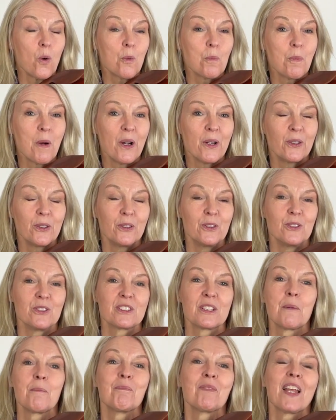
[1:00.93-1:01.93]
bows.
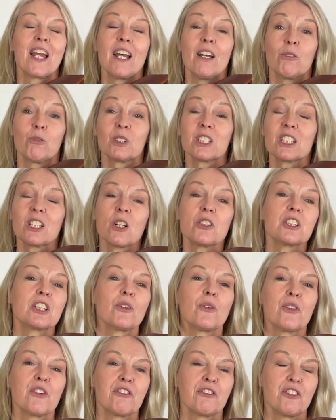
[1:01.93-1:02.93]
And we're starting
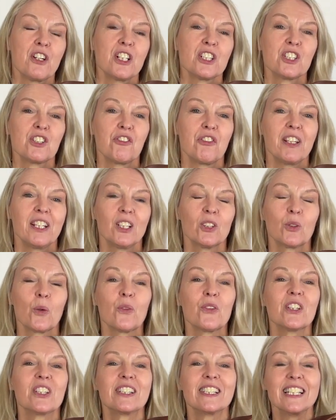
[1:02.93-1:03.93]
on the first finger on
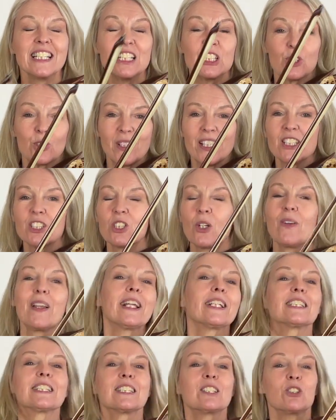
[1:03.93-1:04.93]
the D string, so
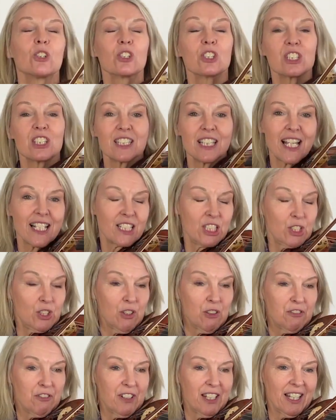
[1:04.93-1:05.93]
let's just test your
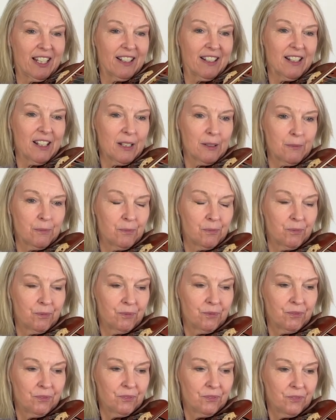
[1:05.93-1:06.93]
finger.
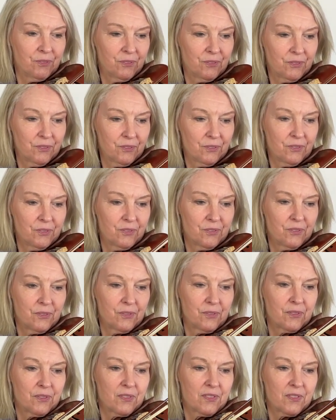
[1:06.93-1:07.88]
And